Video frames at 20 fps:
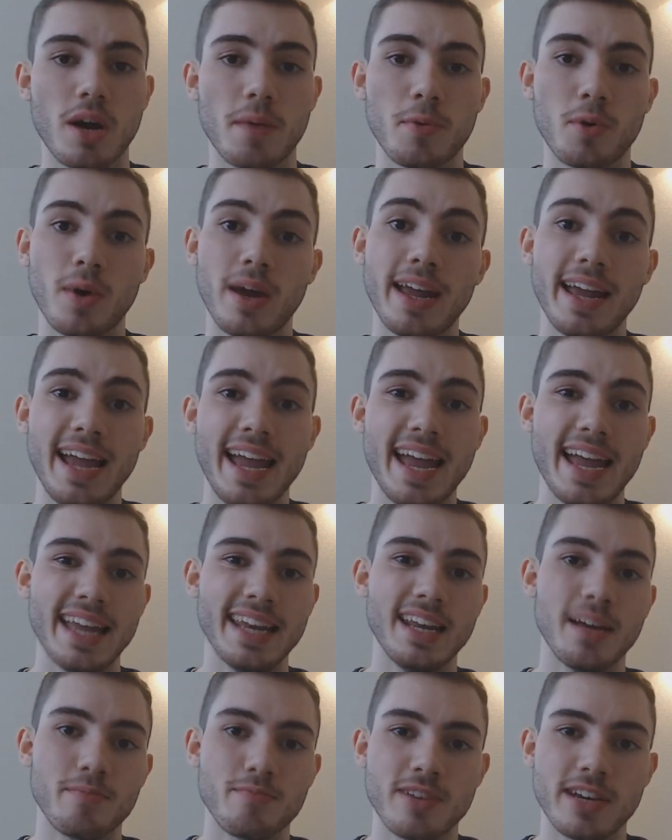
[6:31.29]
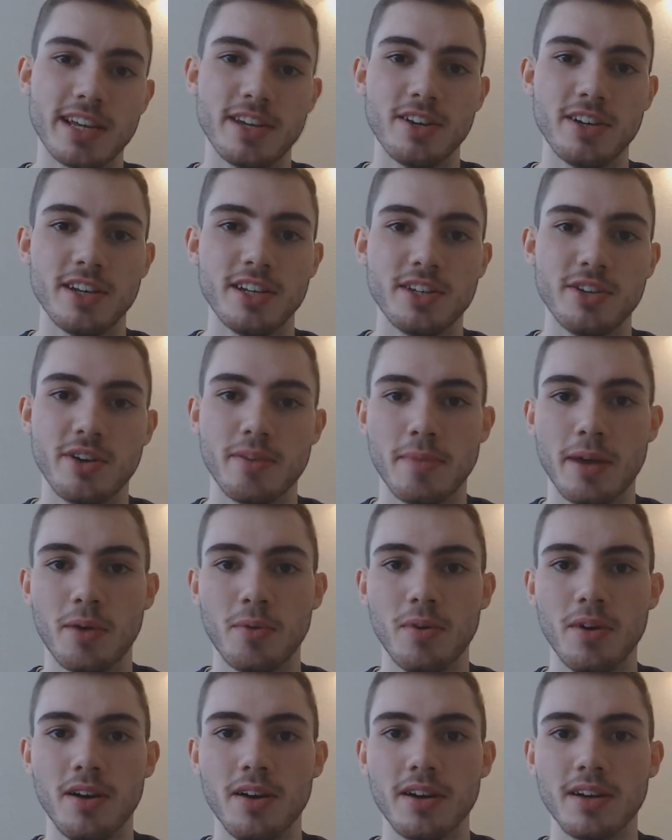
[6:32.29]
I'm quite ahead. I'm pretty good at doing my
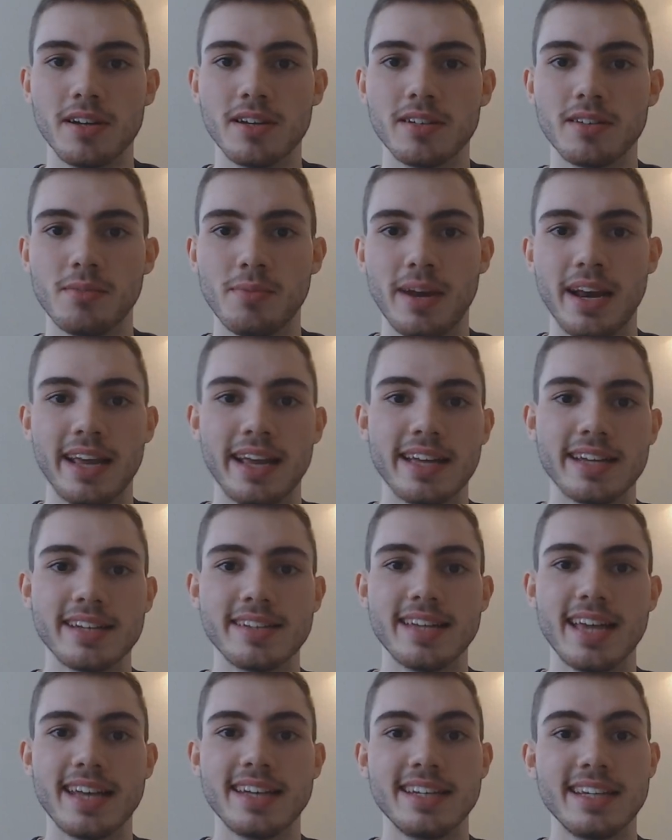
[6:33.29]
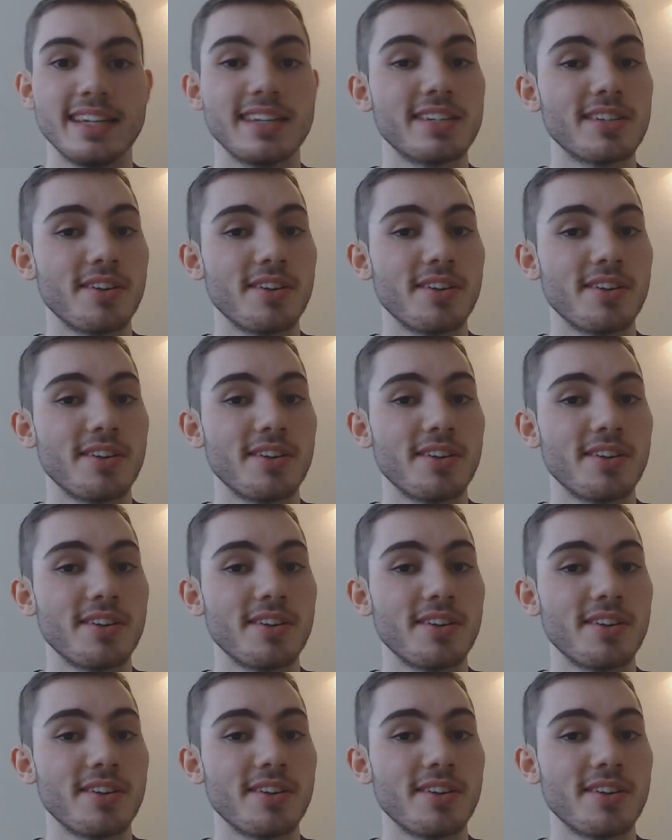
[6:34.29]
work when I get set it,